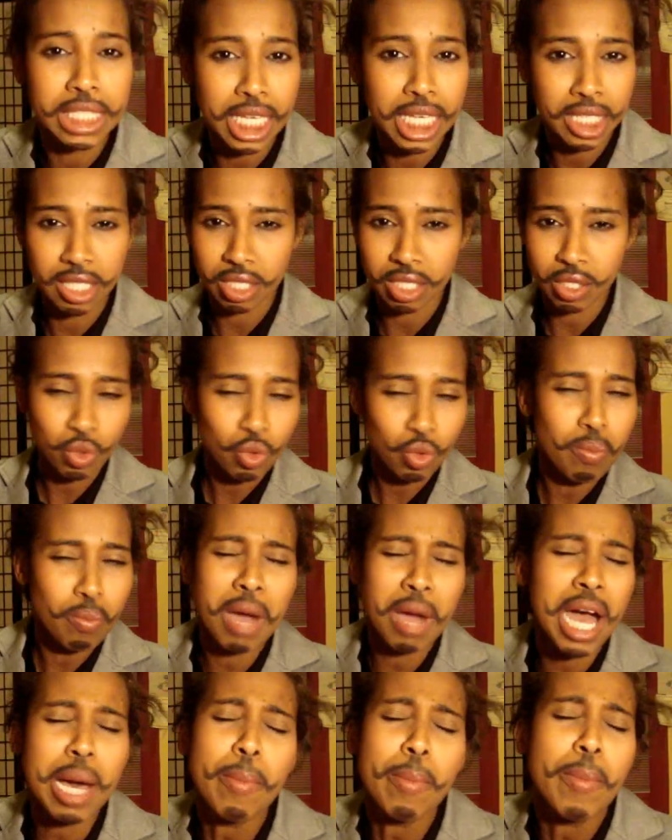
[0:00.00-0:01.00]
take this to
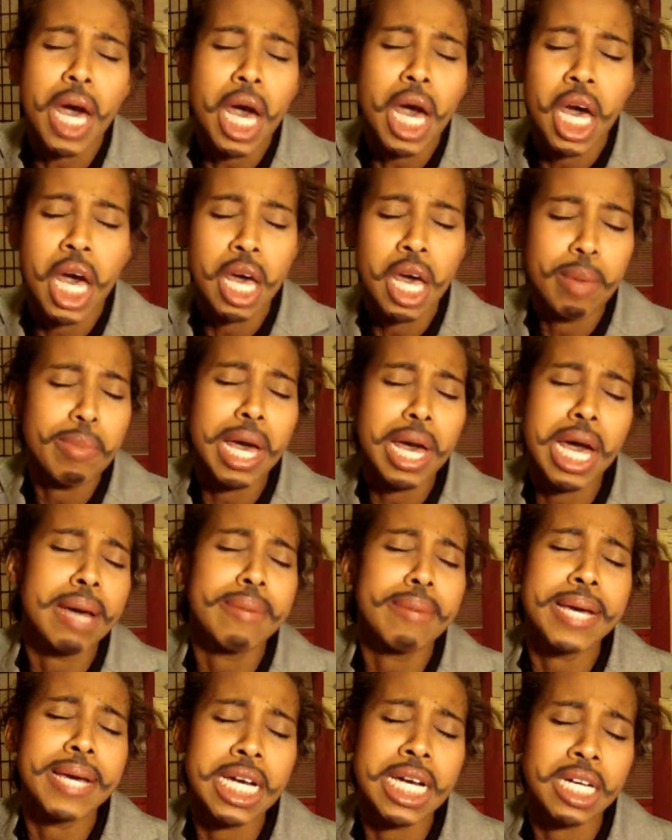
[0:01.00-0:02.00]
Mama.
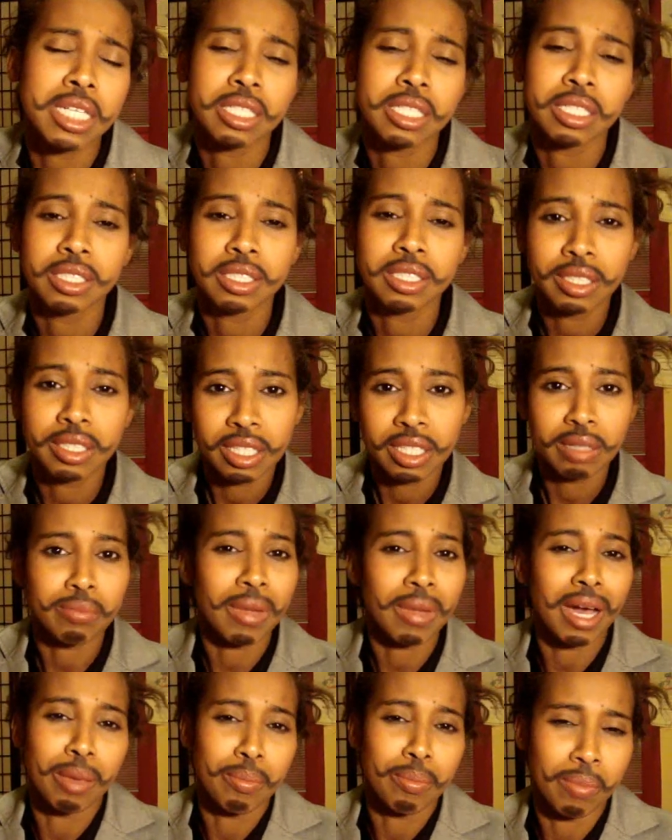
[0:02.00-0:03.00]
Mama.
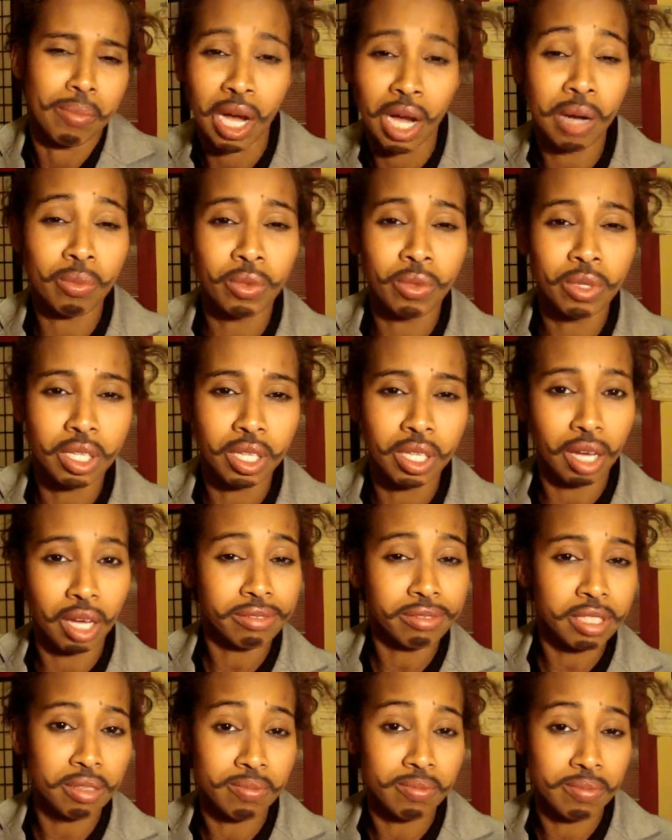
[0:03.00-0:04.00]
My mom would
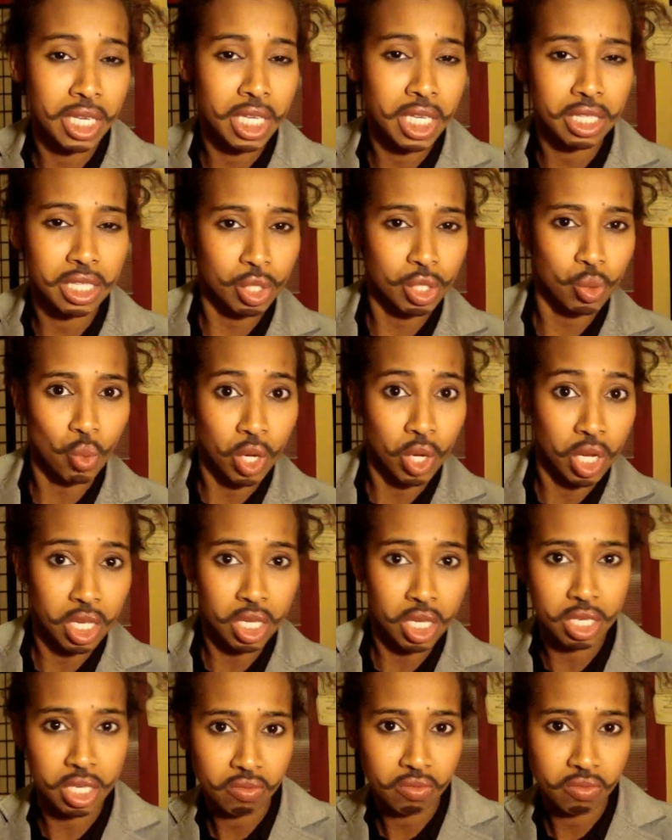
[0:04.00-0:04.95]
love to meet this one.